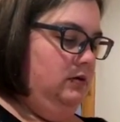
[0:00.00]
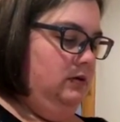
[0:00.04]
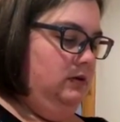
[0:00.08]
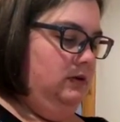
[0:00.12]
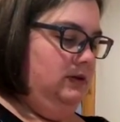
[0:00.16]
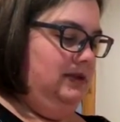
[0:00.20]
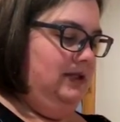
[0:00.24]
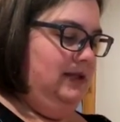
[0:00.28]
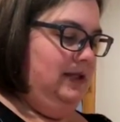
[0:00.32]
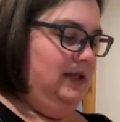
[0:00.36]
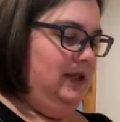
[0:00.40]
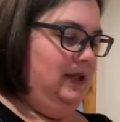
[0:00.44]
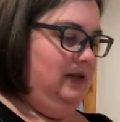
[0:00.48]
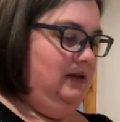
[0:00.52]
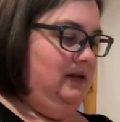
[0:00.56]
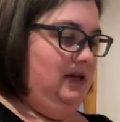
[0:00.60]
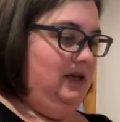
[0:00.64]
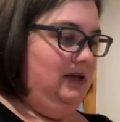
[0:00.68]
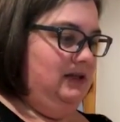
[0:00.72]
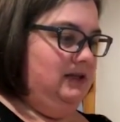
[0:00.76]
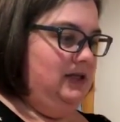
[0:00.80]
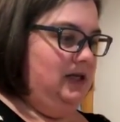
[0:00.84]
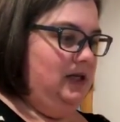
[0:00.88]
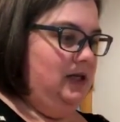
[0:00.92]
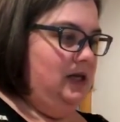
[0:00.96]
sticky
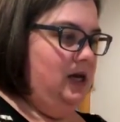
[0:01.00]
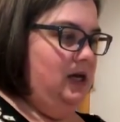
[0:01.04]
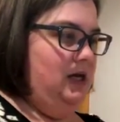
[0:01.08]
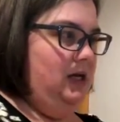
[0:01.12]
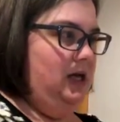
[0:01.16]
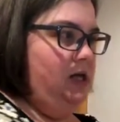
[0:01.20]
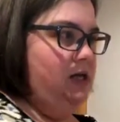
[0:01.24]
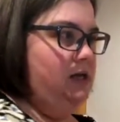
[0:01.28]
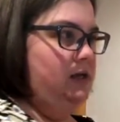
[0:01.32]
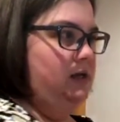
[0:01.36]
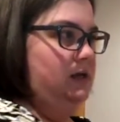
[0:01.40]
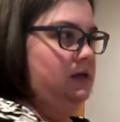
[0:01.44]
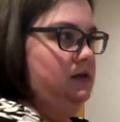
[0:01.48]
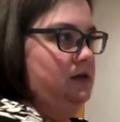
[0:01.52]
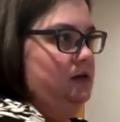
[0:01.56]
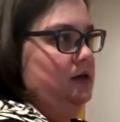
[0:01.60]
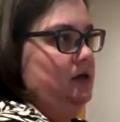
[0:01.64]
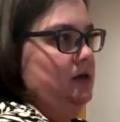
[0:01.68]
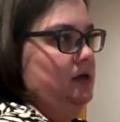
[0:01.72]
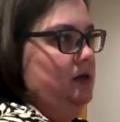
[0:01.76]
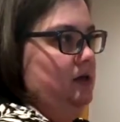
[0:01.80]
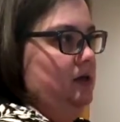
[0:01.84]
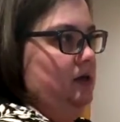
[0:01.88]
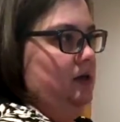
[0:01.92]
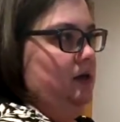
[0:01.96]
things like honey.
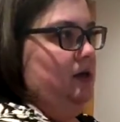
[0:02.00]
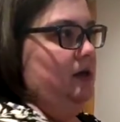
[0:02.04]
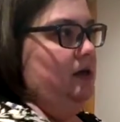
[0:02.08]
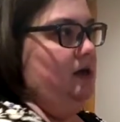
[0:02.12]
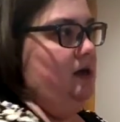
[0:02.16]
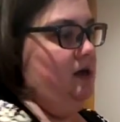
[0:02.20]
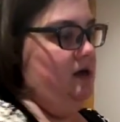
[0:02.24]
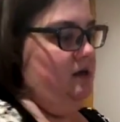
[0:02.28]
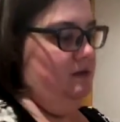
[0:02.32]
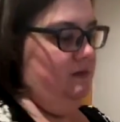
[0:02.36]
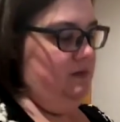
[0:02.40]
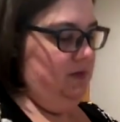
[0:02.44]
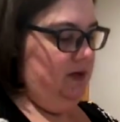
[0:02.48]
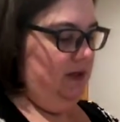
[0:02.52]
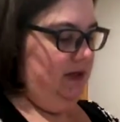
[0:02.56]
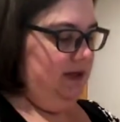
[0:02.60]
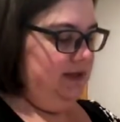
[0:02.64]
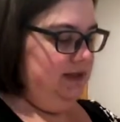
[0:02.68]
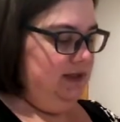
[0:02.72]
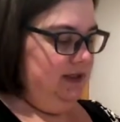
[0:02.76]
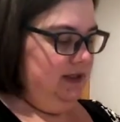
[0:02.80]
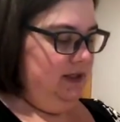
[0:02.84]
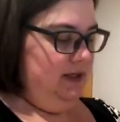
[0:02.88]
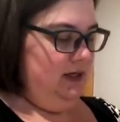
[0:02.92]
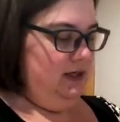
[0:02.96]

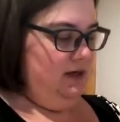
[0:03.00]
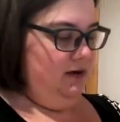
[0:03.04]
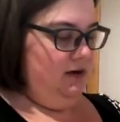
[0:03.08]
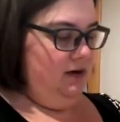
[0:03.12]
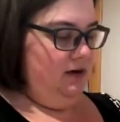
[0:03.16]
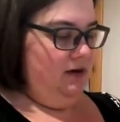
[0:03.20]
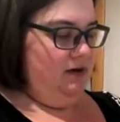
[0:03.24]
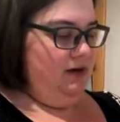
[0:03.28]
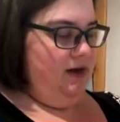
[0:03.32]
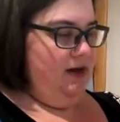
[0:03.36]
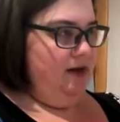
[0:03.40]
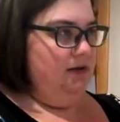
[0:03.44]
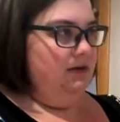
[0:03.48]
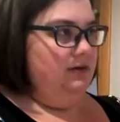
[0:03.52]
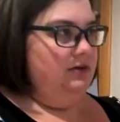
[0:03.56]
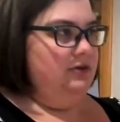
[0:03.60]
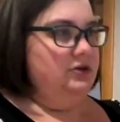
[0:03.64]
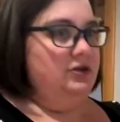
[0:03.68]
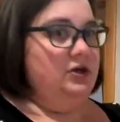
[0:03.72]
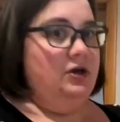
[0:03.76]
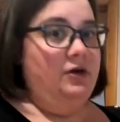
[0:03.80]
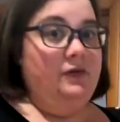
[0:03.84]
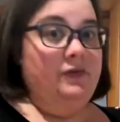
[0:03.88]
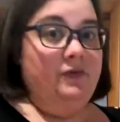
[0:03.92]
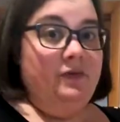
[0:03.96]
Easy to get it all out.
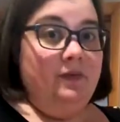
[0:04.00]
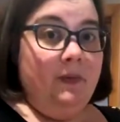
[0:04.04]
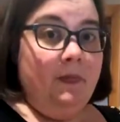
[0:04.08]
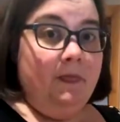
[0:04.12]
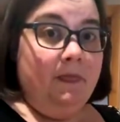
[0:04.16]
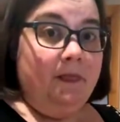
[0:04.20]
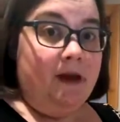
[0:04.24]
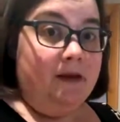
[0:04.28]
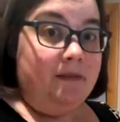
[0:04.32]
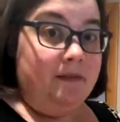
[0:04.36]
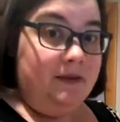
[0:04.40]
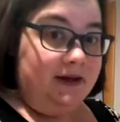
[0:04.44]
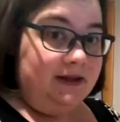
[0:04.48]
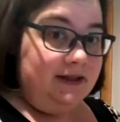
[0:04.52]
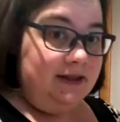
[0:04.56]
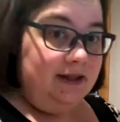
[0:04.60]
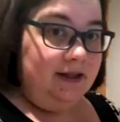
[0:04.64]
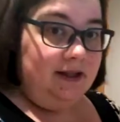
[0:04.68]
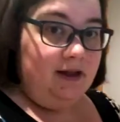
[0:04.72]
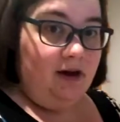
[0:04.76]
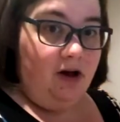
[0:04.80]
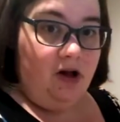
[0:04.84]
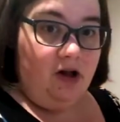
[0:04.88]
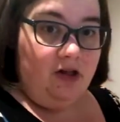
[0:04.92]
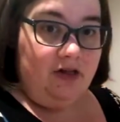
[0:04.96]
So I'm mixing
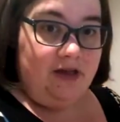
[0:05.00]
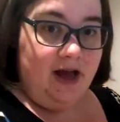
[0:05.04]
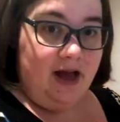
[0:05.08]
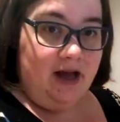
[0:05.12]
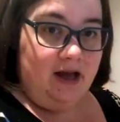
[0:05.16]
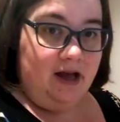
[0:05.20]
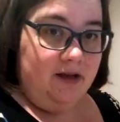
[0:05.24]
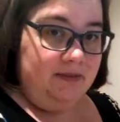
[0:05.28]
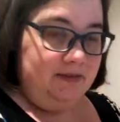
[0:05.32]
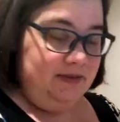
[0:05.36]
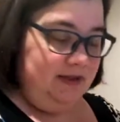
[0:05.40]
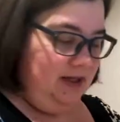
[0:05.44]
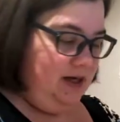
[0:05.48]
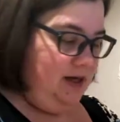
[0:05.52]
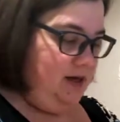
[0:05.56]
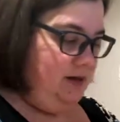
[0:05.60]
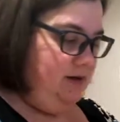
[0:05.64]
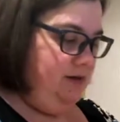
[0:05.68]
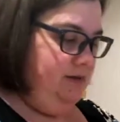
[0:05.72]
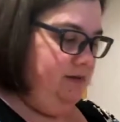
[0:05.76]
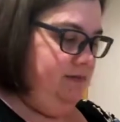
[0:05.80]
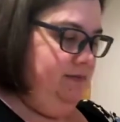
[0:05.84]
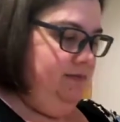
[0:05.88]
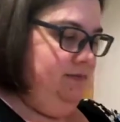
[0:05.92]
all that up together,